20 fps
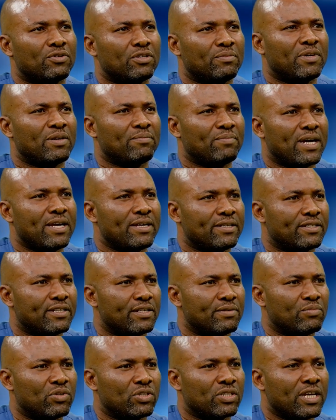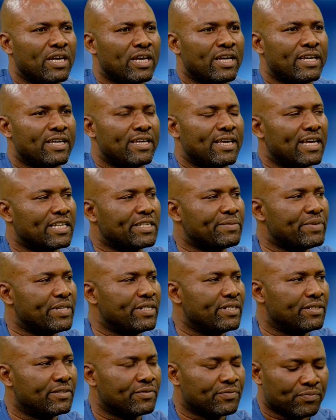remember his name, but he has
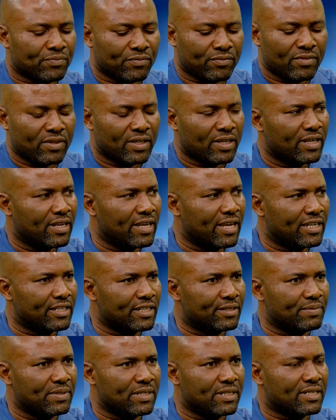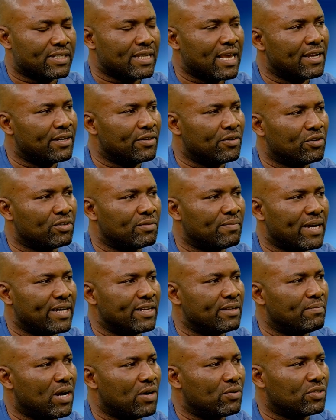been signed on by
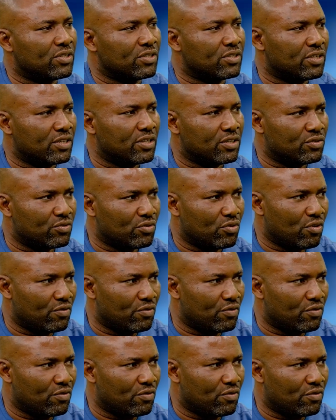the Bauchi State